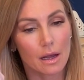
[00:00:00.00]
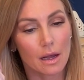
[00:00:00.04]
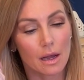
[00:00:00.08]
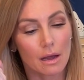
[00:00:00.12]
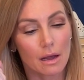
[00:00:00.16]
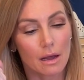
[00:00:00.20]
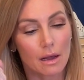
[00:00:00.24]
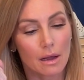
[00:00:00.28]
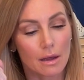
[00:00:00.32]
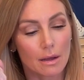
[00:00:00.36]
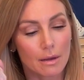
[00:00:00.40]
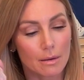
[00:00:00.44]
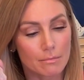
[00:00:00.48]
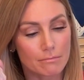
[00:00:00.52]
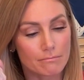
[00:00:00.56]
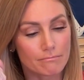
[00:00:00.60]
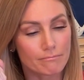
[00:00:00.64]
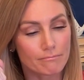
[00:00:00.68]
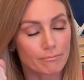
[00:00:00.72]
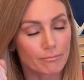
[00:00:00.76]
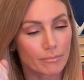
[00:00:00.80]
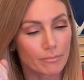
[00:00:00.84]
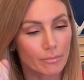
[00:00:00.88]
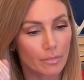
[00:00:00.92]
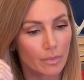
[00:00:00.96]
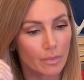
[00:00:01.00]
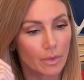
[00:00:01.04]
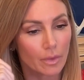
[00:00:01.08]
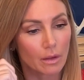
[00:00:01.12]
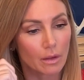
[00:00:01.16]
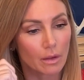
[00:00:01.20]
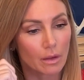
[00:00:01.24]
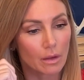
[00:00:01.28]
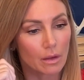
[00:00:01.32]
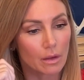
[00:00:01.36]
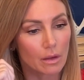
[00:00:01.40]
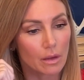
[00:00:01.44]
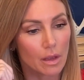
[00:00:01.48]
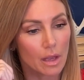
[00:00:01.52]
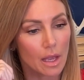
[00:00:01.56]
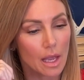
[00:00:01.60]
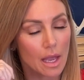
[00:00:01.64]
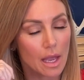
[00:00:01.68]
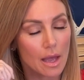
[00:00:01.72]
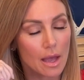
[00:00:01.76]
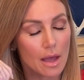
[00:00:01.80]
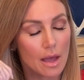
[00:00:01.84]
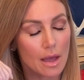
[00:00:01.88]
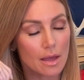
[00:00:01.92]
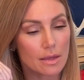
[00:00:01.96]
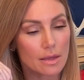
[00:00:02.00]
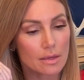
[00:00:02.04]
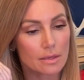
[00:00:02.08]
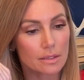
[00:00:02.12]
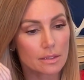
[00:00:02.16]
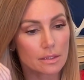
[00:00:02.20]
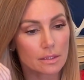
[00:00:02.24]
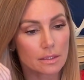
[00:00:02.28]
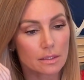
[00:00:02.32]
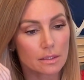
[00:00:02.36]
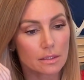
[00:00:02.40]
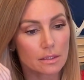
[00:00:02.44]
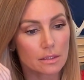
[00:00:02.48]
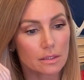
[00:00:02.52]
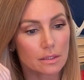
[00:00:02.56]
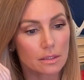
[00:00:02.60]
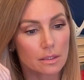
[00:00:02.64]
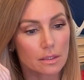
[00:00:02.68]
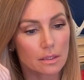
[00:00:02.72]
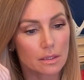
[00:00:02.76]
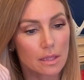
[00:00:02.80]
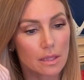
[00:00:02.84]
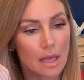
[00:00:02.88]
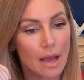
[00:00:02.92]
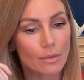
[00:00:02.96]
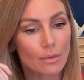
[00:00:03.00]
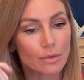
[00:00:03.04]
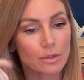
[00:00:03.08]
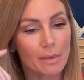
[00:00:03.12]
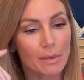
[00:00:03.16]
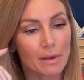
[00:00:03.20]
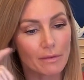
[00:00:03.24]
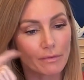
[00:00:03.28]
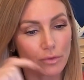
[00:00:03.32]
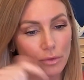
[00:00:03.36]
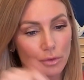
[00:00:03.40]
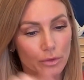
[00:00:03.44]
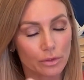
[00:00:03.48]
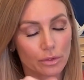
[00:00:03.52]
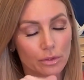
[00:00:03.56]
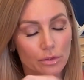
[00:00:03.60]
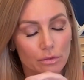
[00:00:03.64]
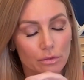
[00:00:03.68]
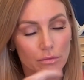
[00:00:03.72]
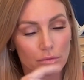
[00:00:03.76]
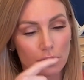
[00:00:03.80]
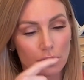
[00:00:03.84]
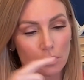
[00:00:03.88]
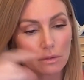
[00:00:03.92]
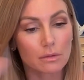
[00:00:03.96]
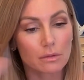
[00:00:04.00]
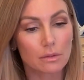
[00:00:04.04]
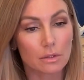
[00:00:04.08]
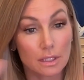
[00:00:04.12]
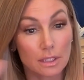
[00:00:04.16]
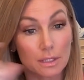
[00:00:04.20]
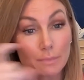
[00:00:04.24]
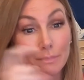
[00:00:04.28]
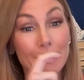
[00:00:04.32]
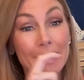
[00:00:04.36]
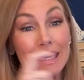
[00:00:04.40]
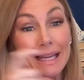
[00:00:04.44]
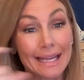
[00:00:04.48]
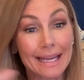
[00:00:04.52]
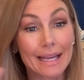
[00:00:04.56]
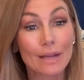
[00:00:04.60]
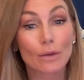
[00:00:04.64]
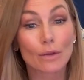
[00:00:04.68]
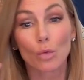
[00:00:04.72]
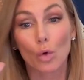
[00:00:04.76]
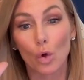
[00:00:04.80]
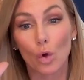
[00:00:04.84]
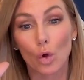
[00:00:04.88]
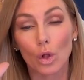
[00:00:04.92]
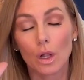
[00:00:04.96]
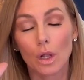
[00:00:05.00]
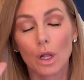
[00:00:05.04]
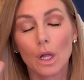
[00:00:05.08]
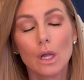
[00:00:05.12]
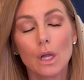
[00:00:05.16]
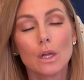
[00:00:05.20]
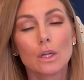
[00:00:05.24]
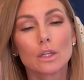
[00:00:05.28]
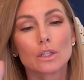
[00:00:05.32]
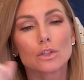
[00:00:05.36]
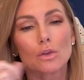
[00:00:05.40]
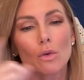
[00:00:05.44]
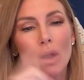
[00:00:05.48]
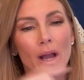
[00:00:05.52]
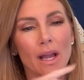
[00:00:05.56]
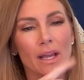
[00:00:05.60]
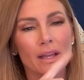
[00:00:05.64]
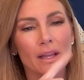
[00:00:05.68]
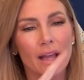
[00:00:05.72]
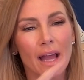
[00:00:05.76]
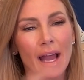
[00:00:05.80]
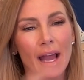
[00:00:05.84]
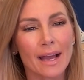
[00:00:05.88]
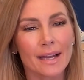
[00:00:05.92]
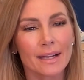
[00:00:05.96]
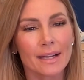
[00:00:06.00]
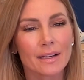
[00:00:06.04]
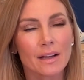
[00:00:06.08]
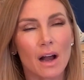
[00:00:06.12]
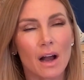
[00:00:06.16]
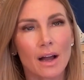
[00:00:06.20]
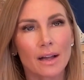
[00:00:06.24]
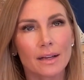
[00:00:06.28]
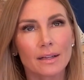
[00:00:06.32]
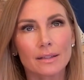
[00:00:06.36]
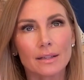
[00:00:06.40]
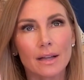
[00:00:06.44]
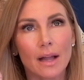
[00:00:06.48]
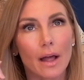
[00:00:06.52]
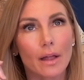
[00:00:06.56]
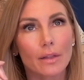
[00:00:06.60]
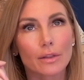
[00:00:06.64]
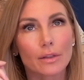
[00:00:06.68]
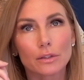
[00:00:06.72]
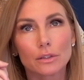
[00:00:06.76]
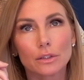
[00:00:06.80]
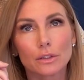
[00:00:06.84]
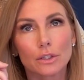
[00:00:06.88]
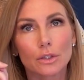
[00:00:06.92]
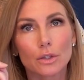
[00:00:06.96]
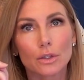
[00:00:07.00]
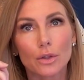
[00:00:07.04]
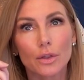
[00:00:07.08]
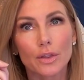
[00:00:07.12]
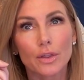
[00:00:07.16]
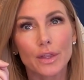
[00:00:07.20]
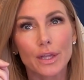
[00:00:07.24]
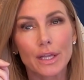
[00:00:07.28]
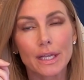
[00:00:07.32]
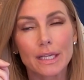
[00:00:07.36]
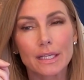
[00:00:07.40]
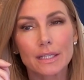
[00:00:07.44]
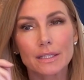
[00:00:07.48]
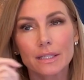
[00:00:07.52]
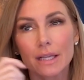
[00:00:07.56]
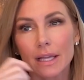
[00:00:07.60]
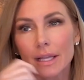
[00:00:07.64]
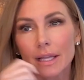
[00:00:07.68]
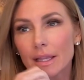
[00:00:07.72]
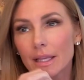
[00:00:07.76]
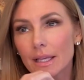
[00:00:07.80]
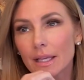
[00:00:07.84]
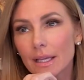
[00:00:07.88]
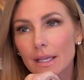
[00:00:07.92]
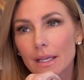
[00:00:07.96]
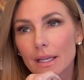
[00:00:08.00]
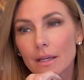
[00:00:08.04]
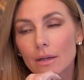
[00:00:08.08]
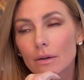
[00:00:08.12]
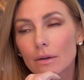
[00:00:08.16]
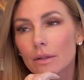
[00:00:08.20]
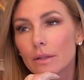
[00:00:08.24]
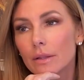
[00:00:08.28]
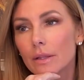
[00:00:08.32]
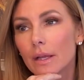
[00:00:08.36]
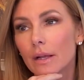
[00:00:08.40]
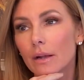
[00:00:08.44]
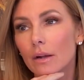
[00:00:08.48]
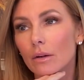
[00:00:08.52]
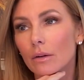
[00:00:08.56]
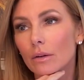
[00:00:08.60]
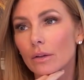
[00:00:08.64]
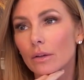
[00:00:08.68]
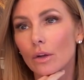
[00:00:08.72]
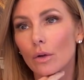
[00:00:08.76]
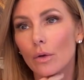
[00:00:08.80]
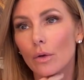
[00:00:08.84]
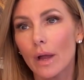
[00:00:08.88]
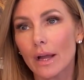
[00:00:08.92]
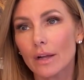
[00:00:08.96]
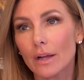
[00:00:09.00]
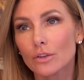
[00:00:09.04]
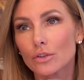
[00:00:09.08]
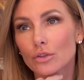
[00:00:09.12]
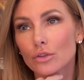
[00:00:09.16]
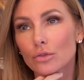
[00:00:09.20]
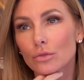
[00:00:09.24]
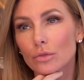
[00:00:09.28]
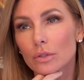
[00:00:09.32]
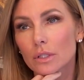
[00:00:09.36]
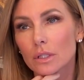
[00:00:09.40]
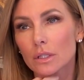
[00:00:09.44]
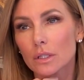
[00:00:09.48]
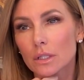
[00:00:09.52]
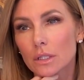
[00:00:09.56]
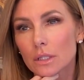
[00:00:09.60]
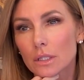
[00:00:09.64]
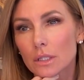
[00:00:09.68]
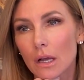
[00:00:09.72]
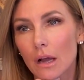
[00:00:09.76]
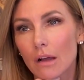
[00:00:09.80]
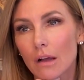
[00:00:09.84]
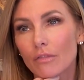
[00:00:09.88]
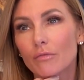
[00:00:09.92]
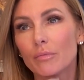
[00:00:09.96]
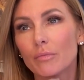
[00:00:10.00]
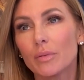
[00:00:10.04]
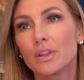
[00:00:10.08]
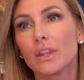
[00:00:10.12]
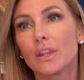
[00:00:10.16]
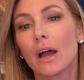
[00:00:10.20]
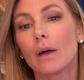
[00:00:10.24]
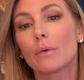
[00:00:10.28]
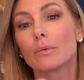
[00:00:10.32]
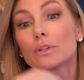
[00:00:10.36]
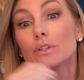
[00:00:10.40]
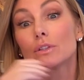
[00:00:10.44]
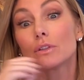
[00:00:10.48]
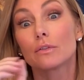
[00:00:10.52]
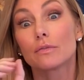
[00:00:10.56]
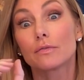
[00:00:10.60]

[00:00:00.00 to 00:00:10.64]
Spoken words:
Um, and that was my first speaking role. So I had gotten other little things, I think, here and there, extra stuff, but that was the